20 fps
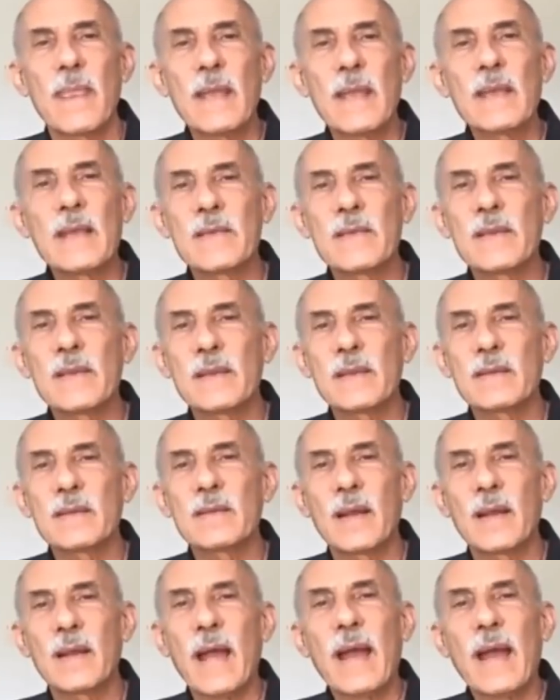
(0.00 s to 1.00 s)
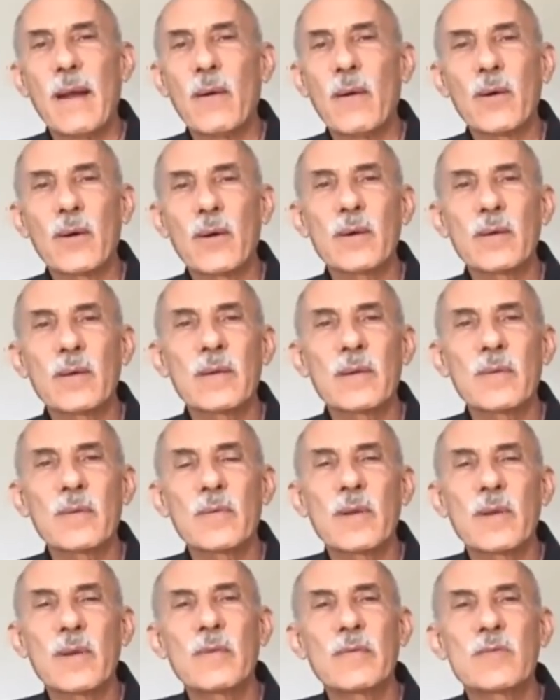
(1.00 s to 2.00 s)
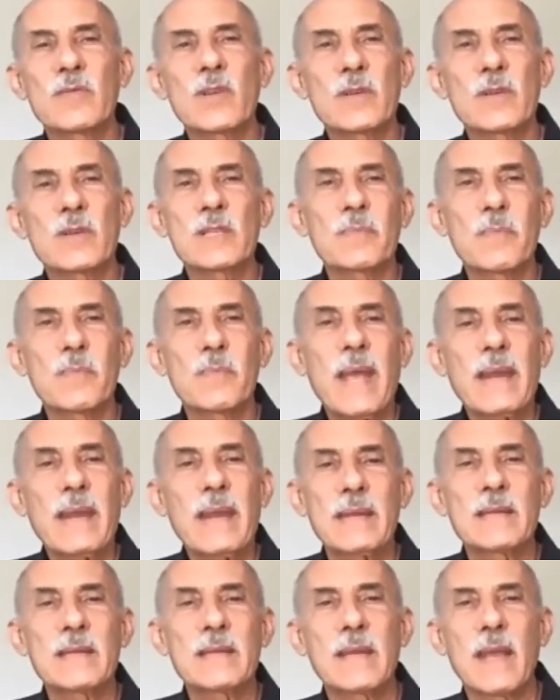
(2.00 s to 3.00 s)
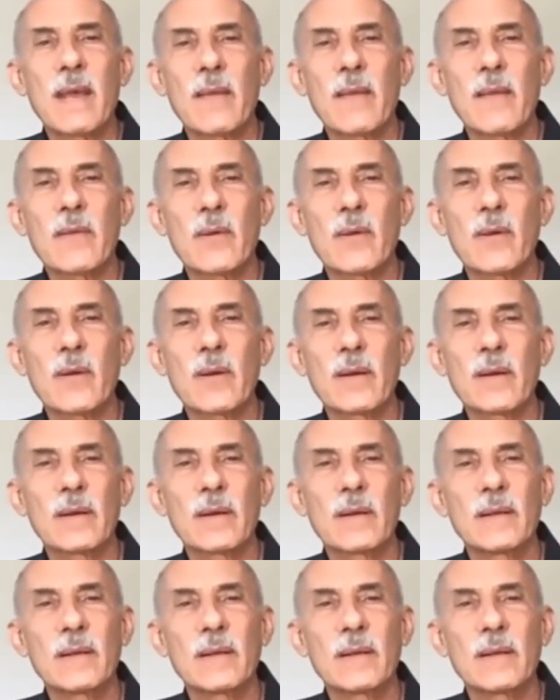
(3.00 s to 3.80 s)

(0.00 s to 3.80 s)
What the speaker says: in the hour that we've just spent together,